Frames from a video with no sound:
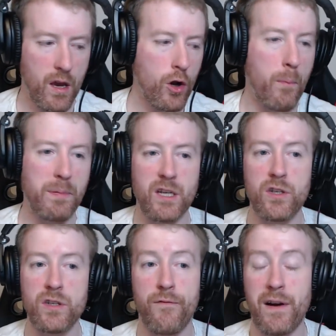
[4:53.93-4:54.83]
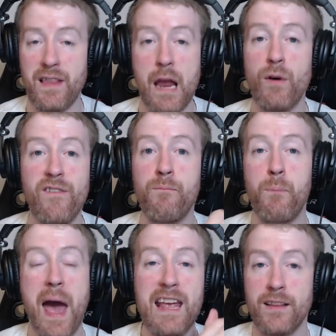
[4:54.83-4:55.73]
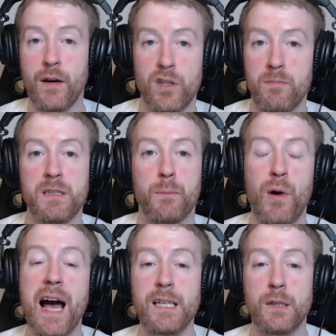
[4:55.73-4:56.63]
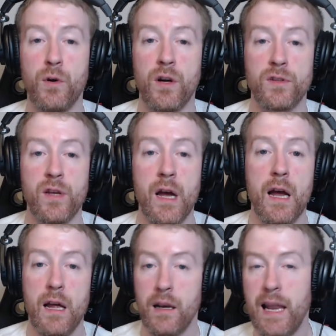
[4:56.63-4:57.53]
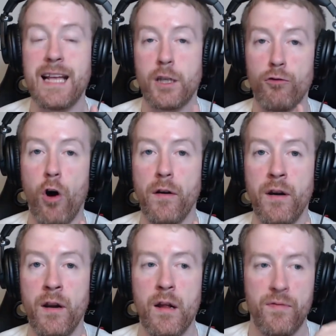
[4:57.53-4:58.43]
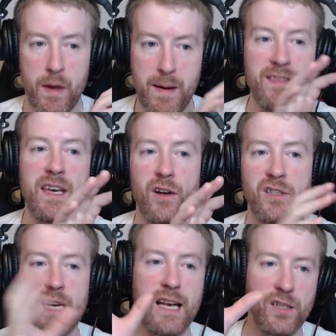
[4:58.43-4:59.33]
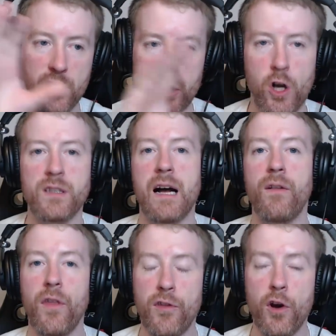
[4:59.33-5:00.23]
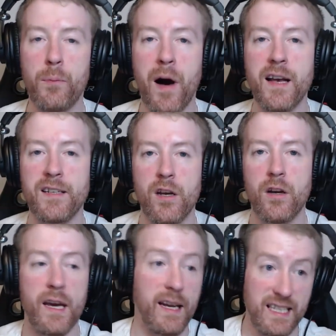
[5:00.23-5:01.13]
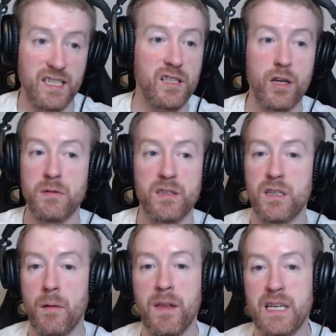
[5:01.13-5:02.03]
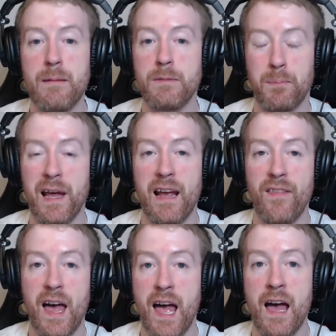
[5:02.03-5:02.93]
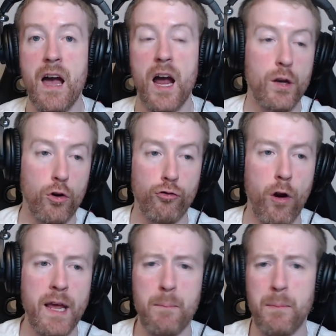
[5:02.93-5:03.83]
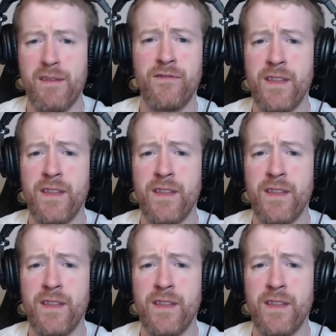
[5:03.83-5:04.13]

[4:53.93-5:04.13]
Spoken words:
competitions. In fact, they were even paying those tournaments the prize purse. Later on, they made the LCS and shut down the third-party circuit, at least in terms of some of the teams playing there, and you could run it, but even